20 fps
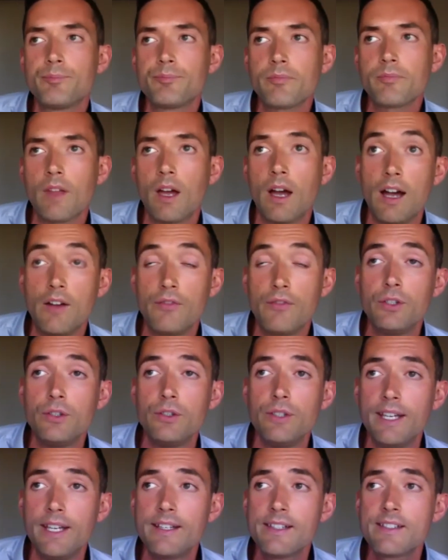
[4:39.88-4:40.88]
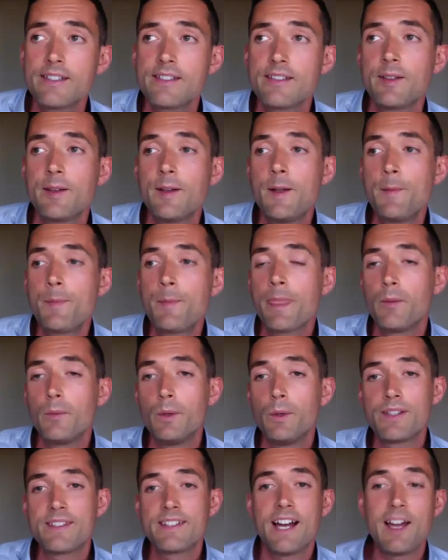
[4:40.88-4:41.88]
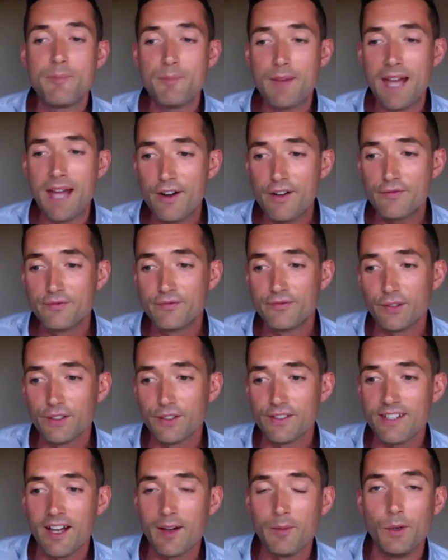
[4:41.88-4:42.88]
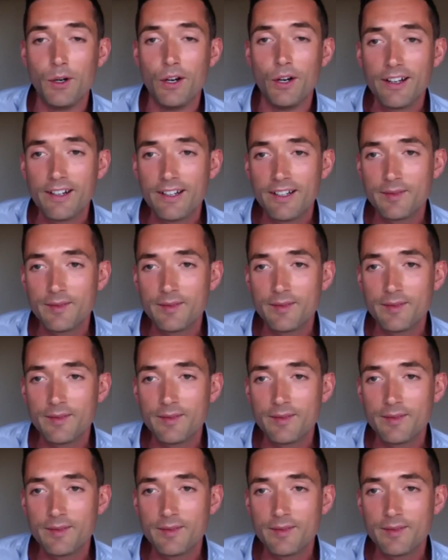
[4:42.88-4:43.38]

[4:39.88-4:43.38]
a few years, we retired Mary from full-time work.